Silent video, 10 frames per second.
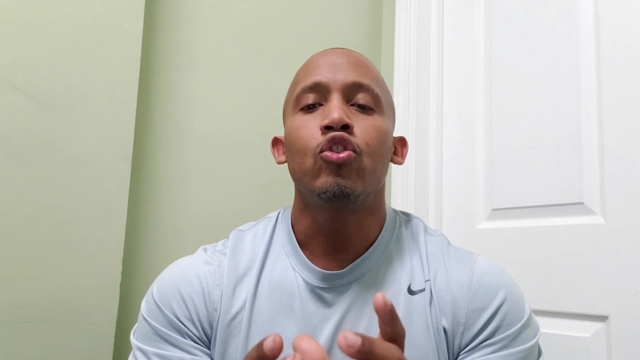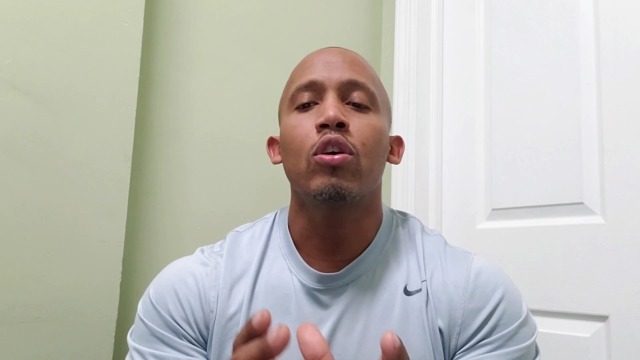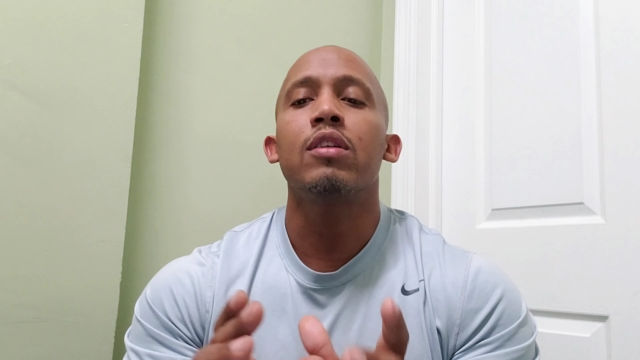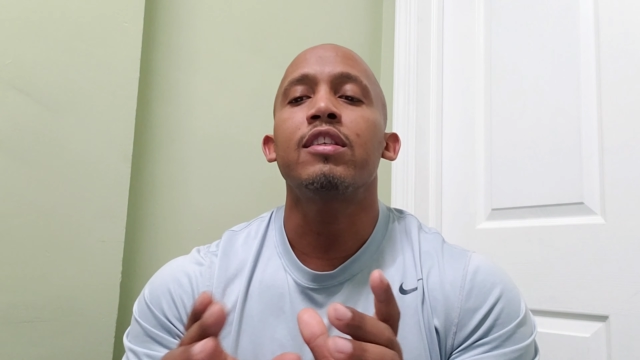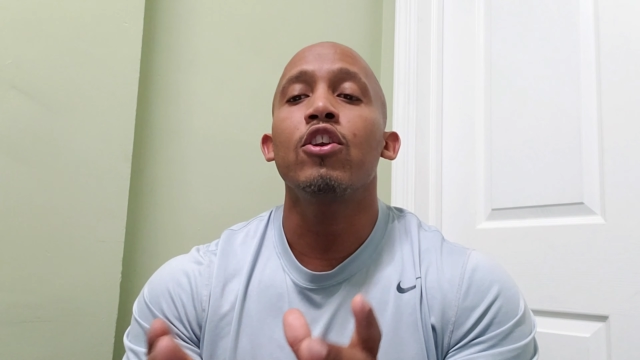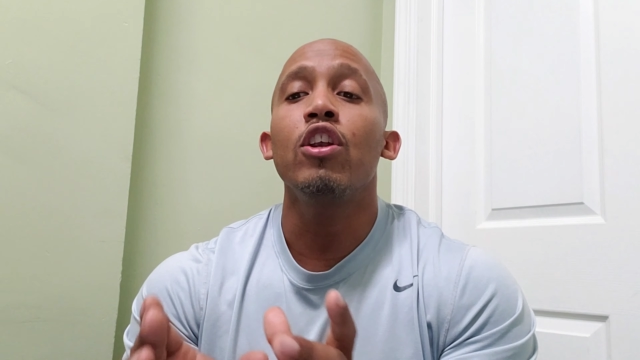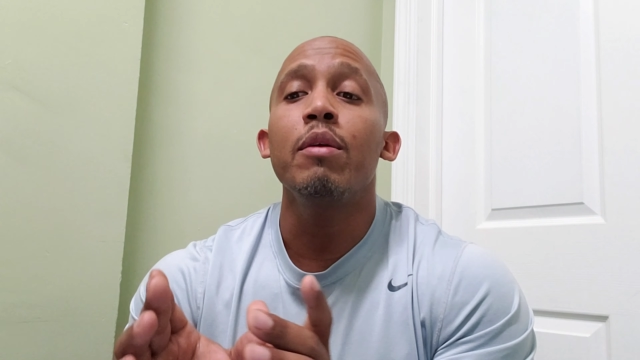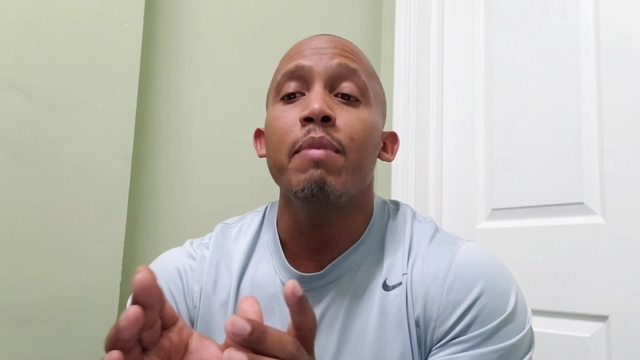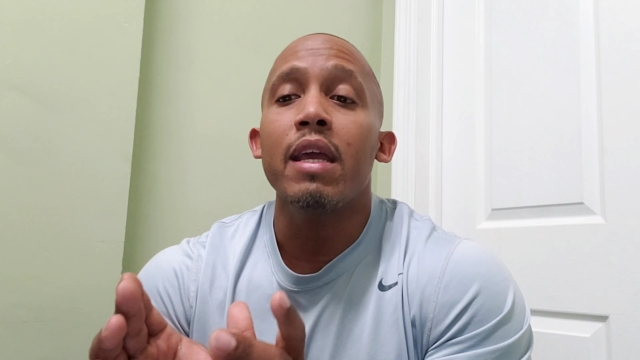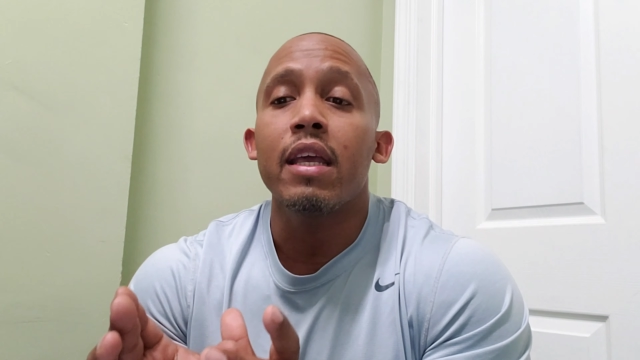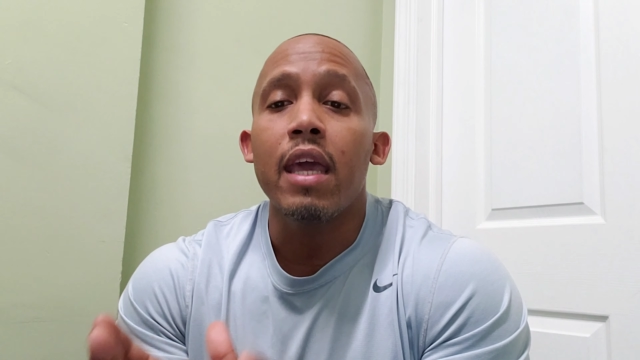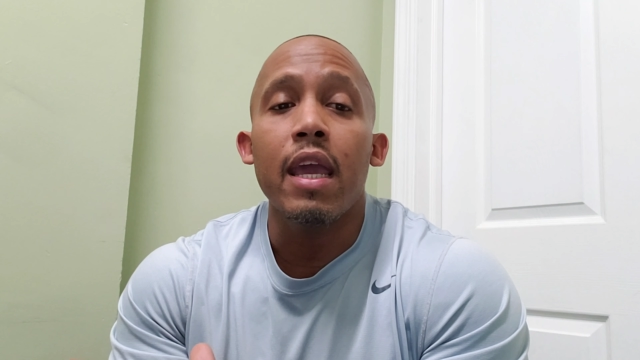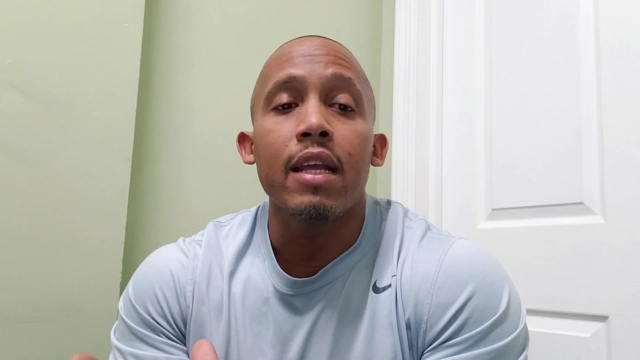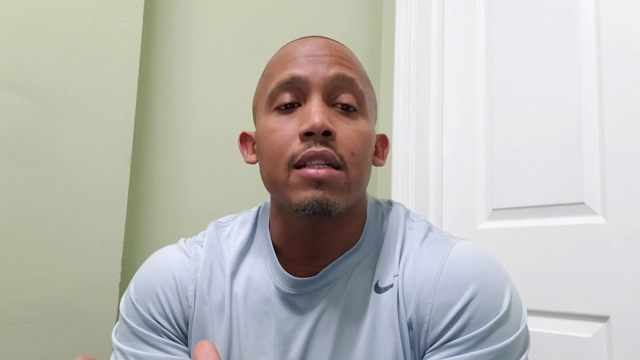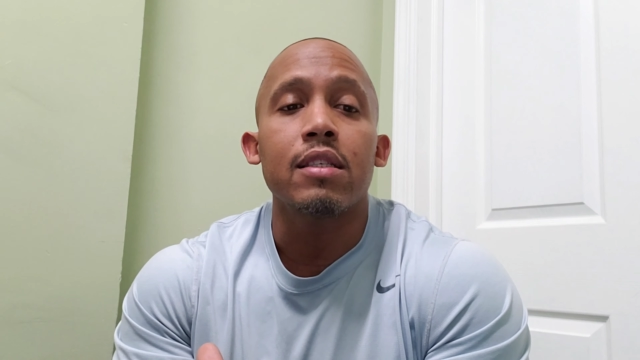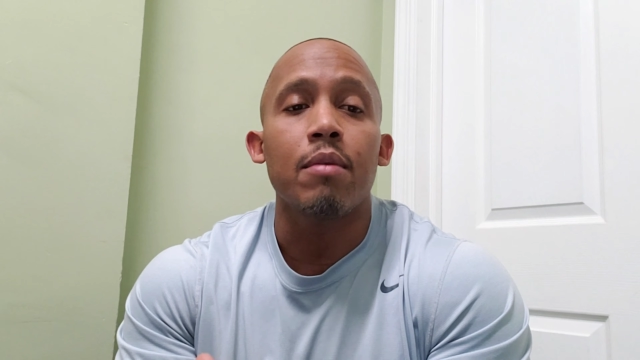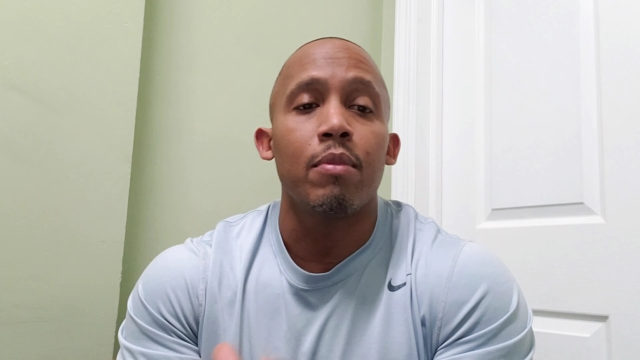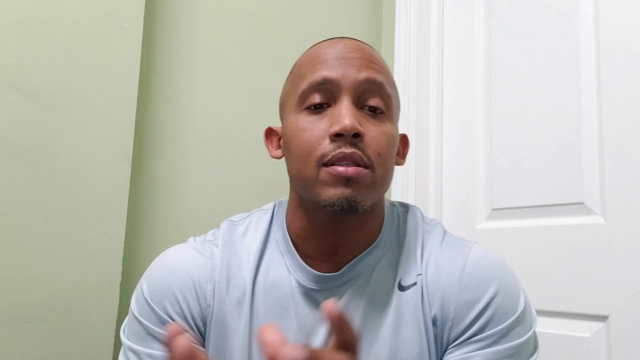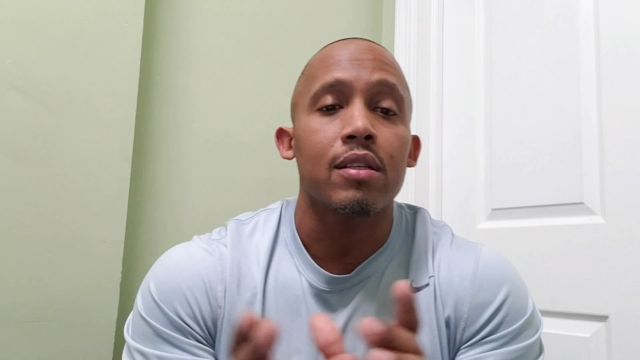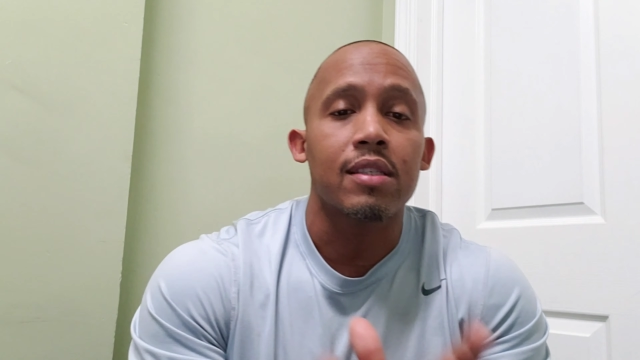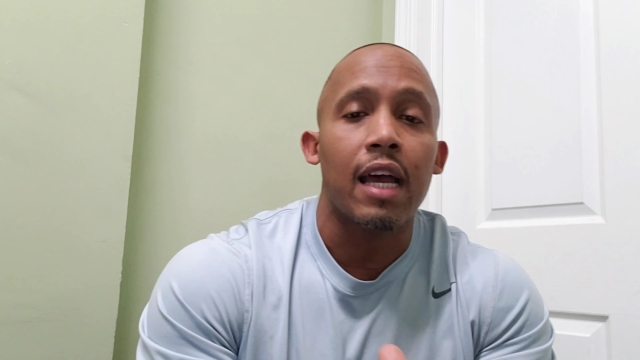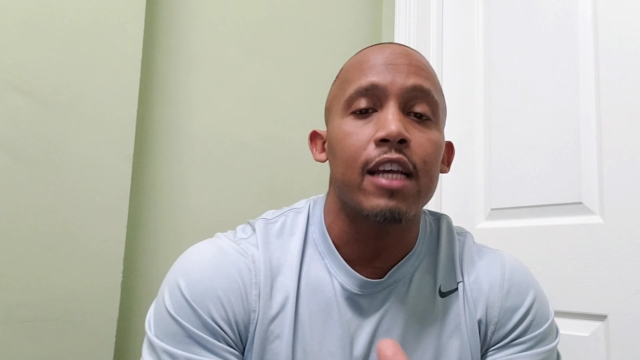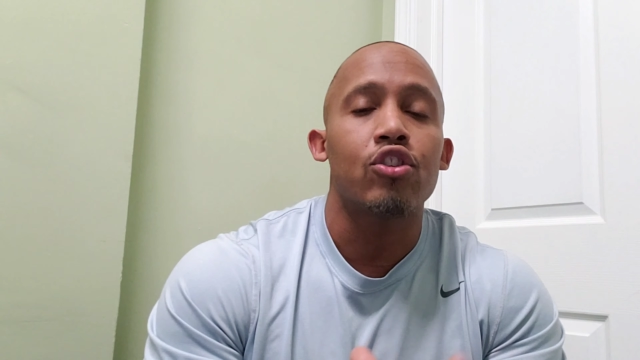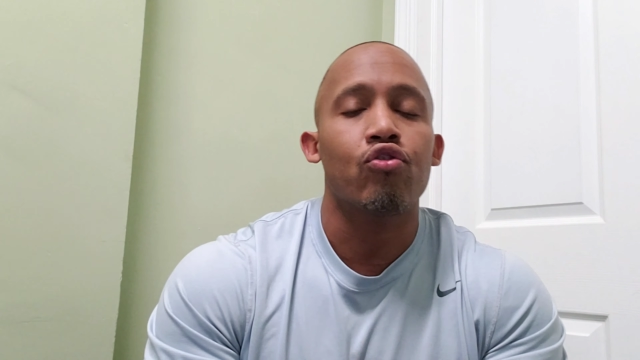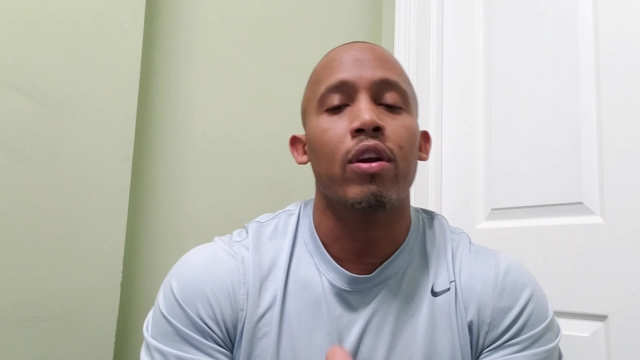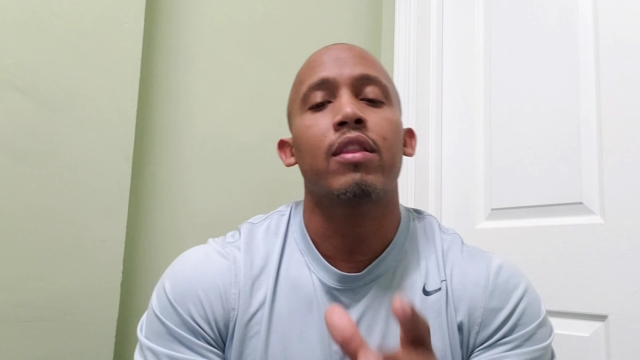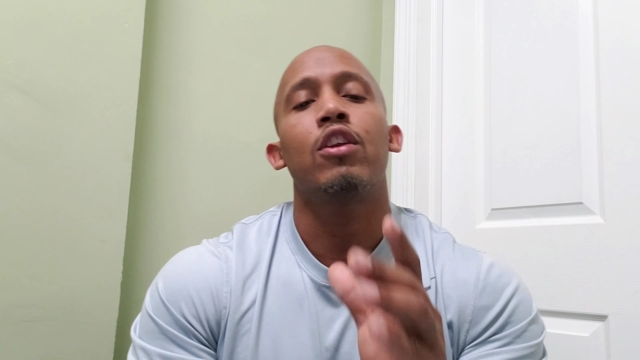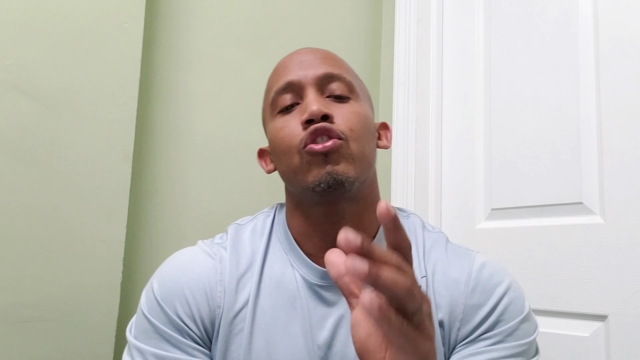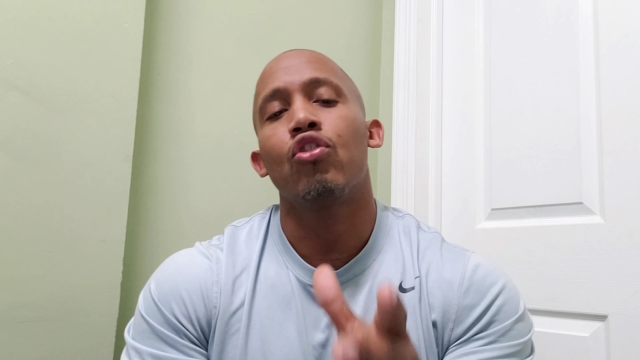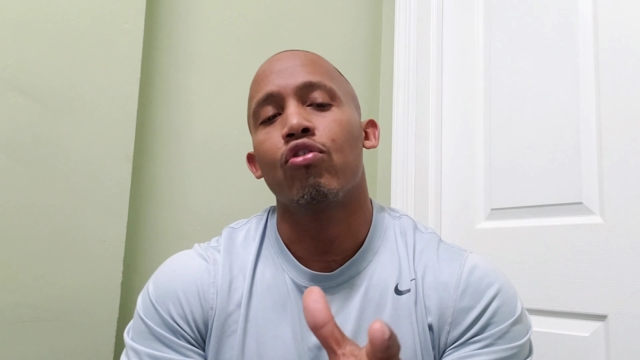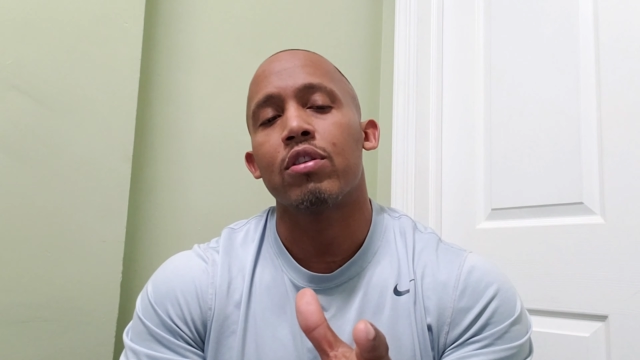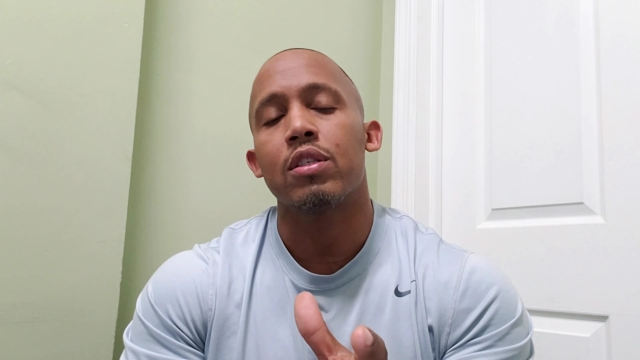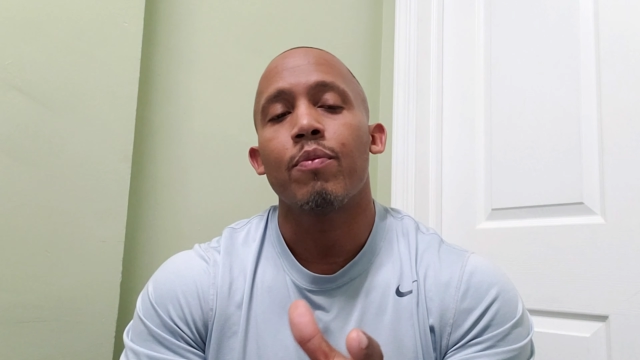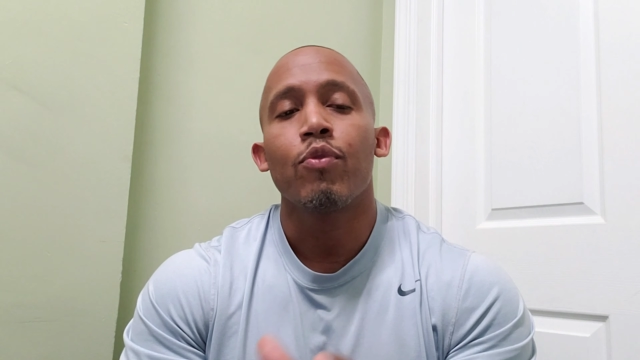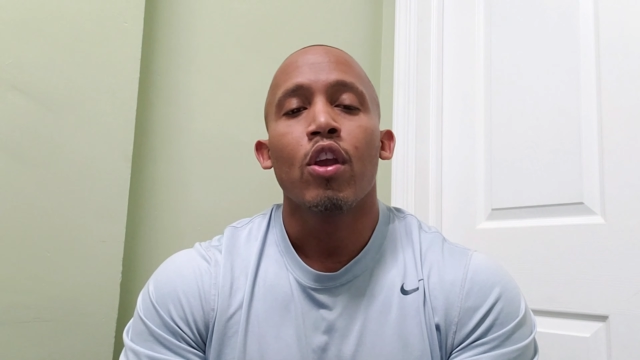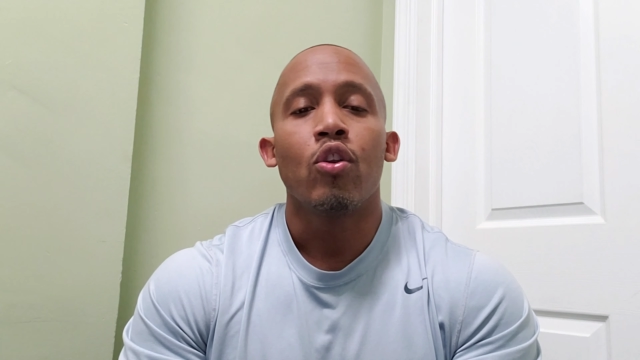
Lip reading: to continually make gains in muscle size, strength, and endurance.